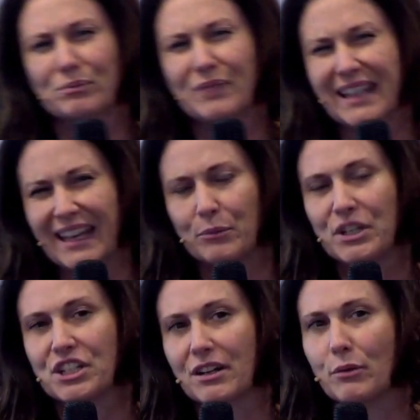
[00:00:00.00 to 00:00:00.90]
again, we
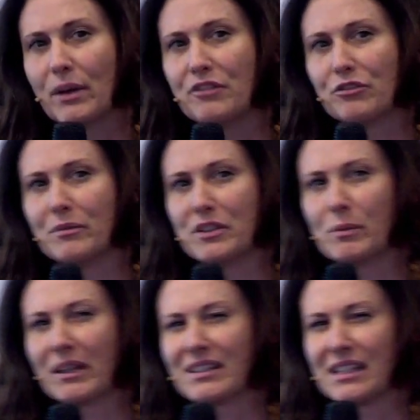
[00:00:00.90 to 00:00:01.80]
shy away from this
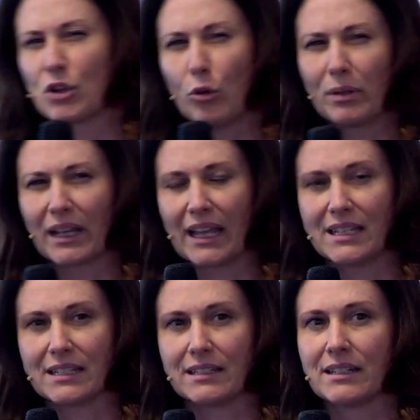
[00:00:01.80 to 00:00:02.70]
because it's
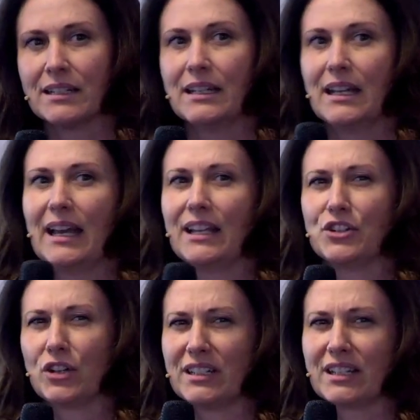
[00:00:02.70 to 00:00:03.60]
complicated and
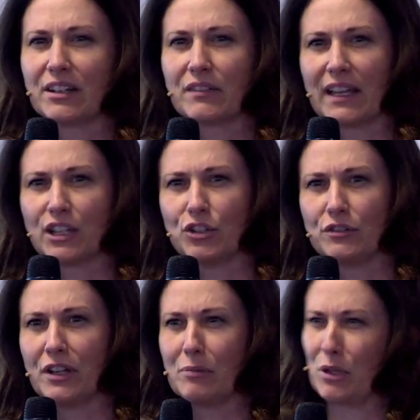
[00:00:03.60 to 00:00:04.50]
trying to kind of get good
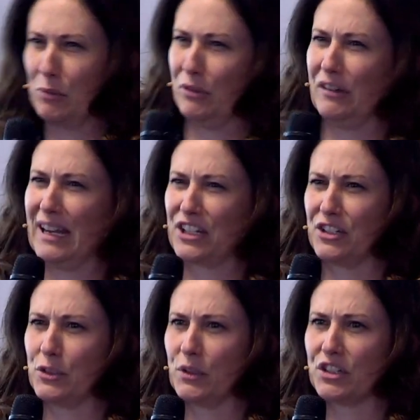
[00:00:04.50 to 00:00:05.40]
pupil
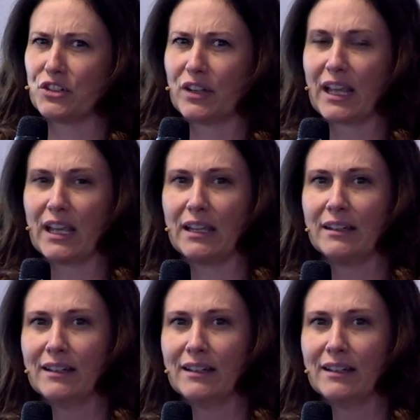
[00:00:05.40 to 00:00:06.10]
reactions, which are tricky.